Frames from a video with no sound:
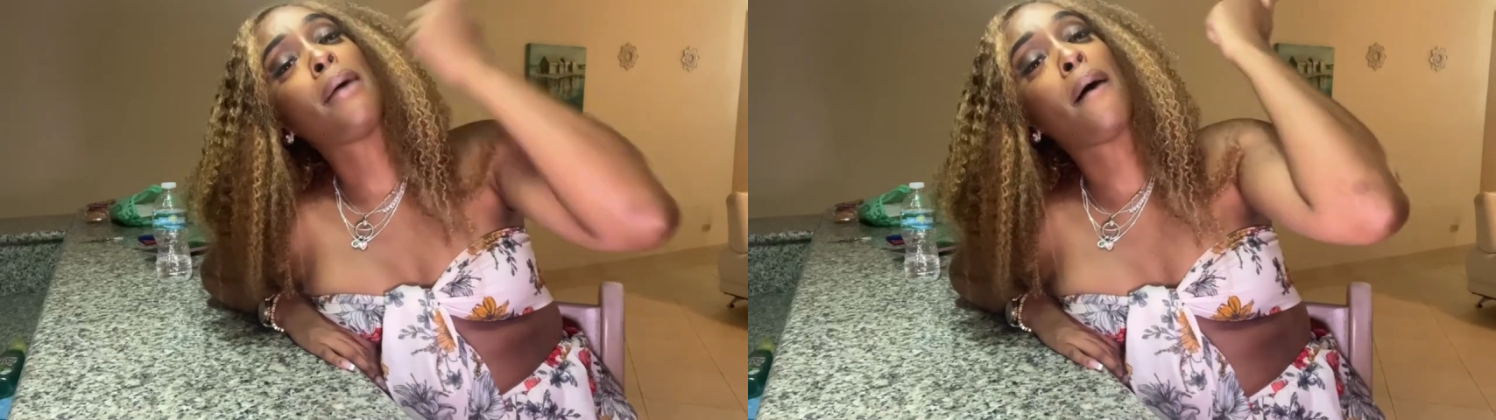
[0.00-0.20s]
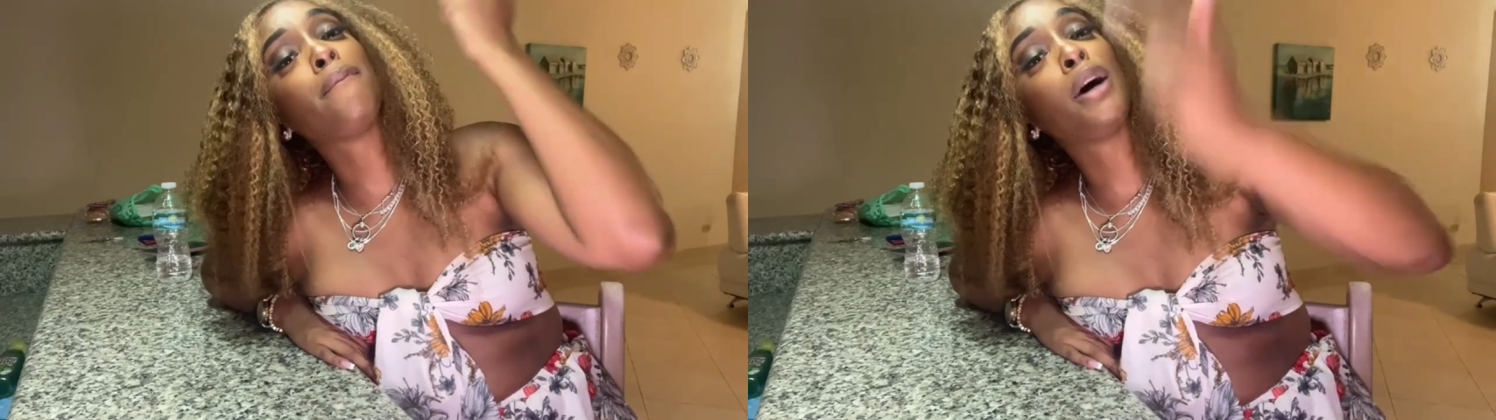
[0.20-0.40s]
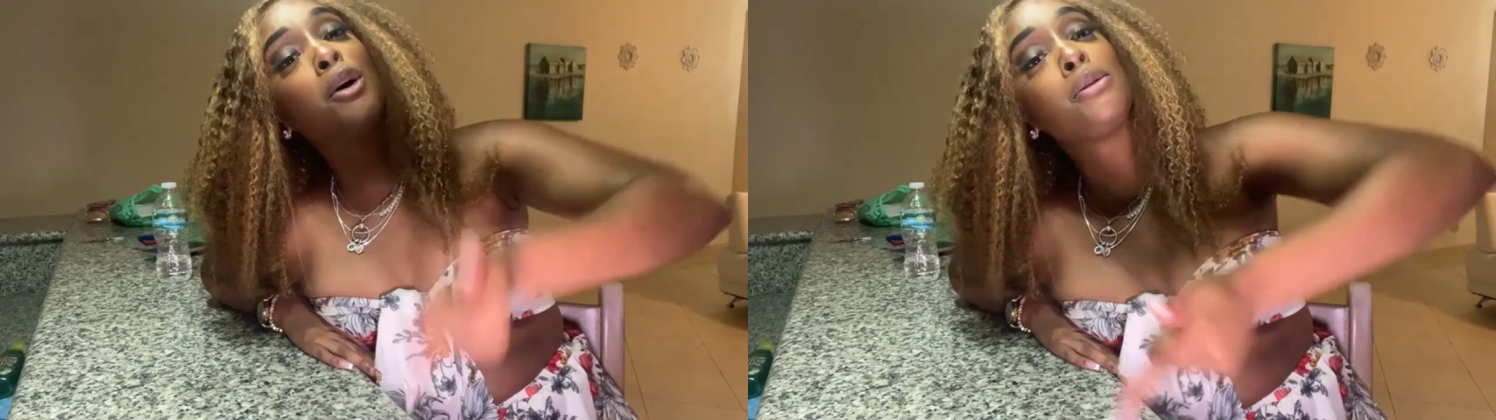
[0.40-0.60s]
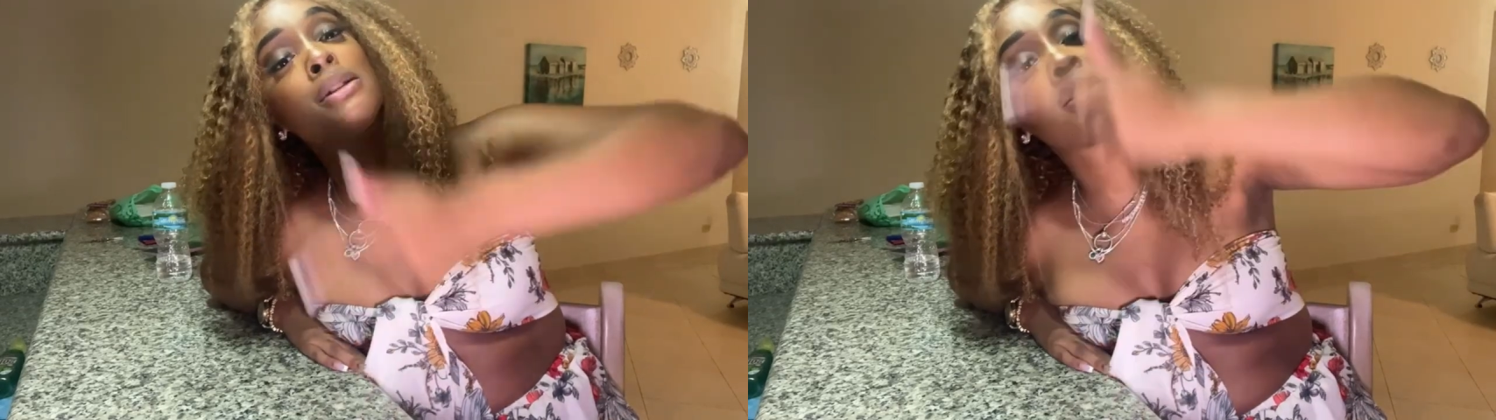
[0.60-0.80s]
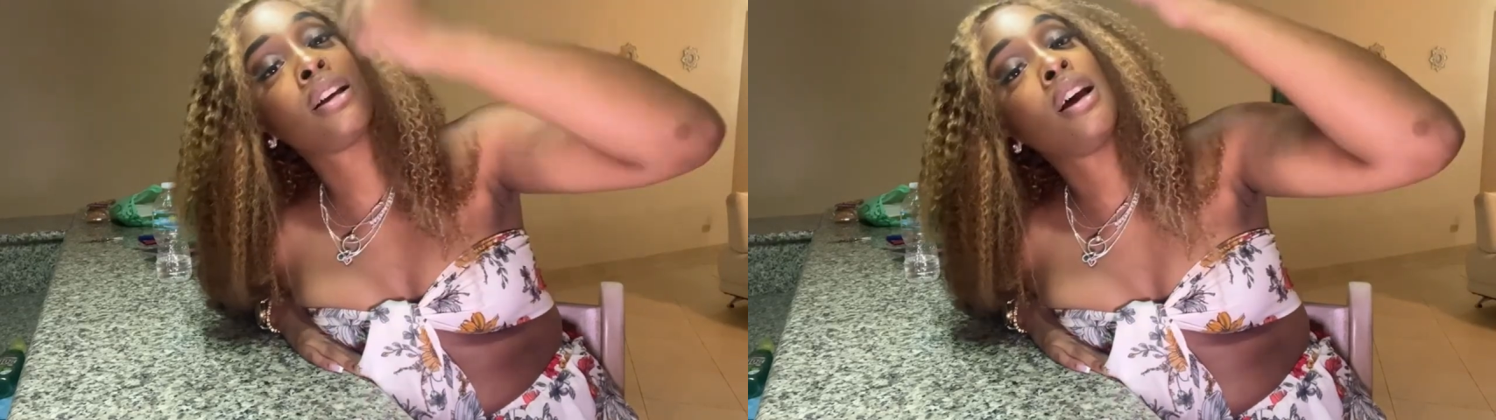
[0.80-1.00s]
I post
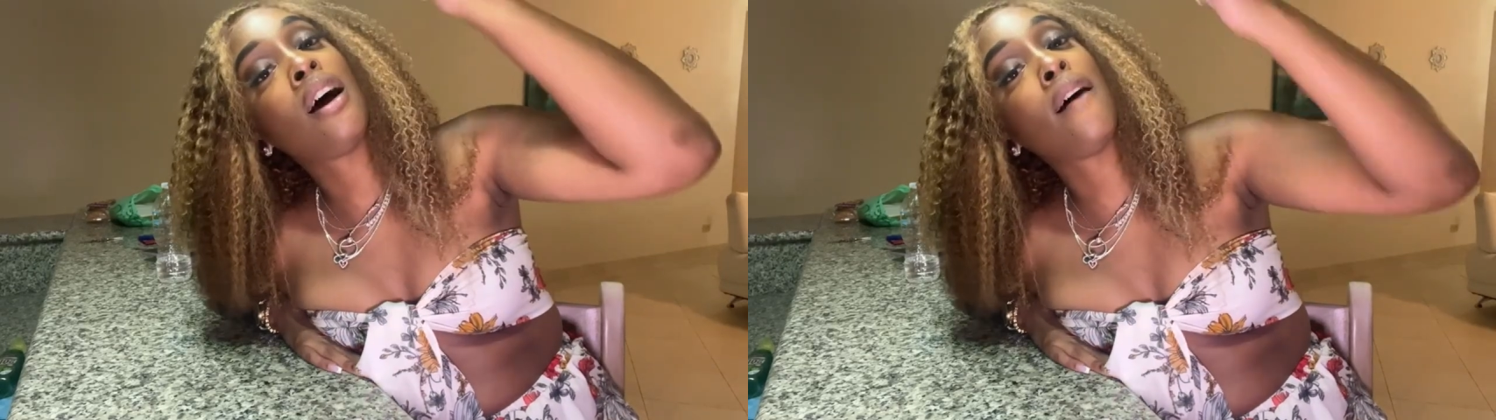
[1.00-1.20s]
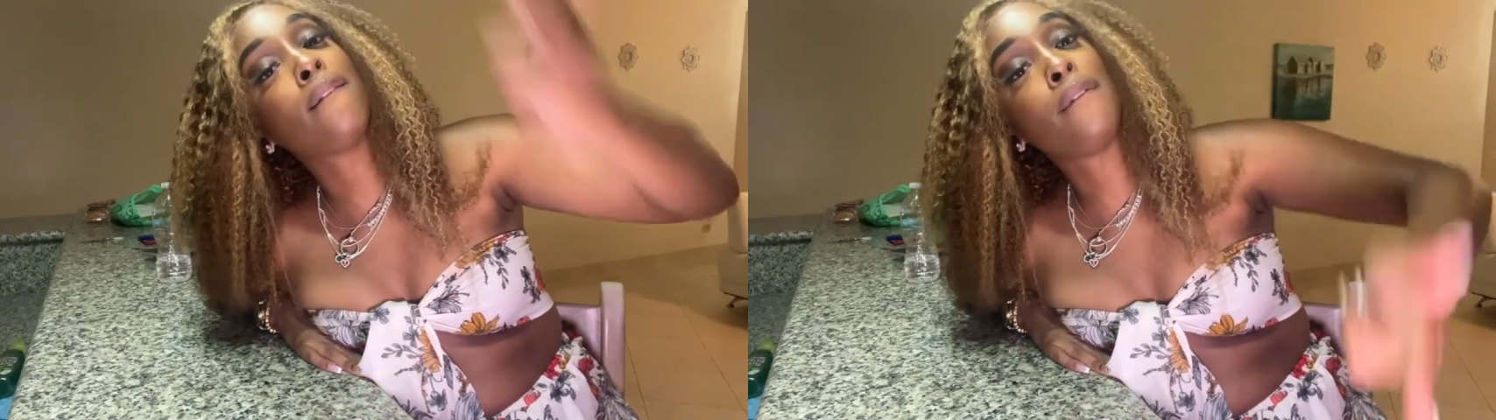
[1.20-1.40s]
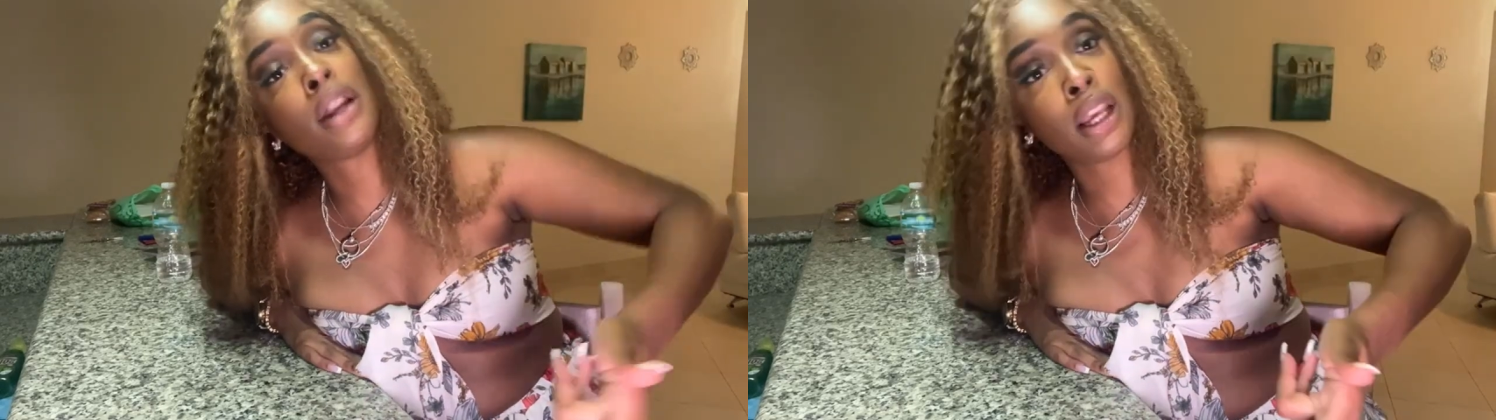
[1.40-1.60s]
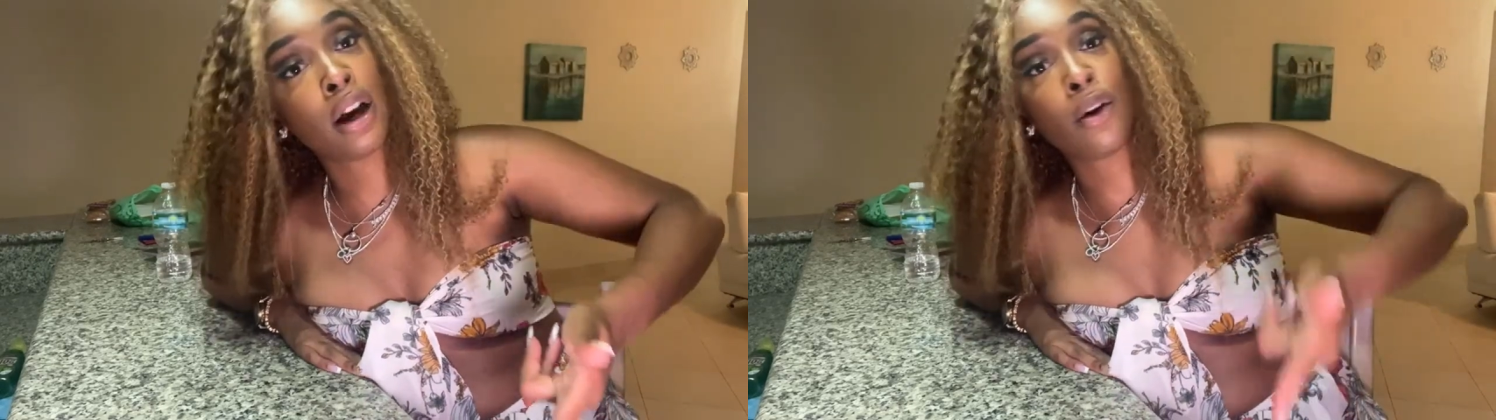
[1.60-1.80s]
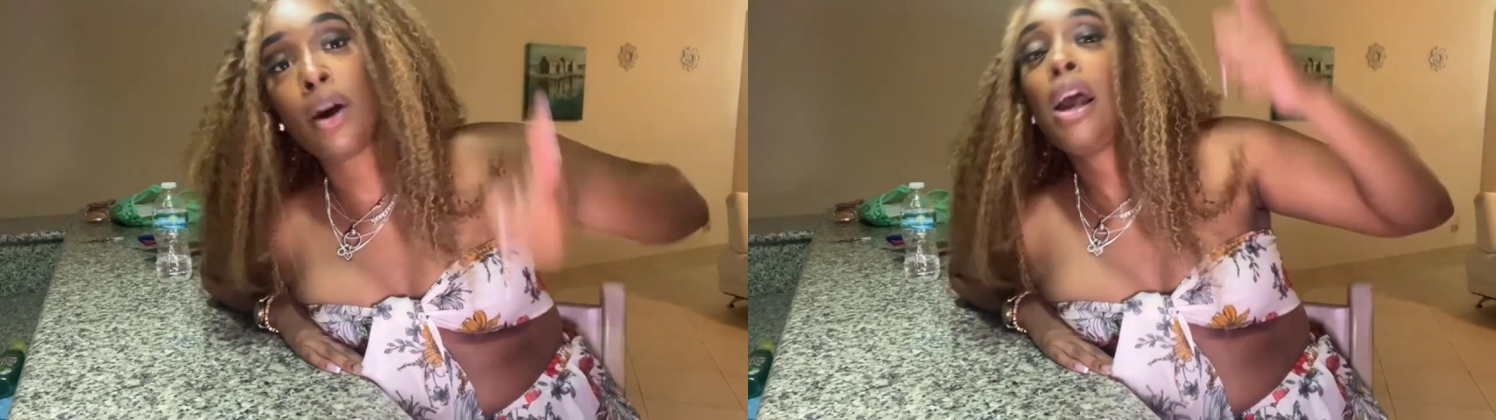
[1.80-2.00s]
a video.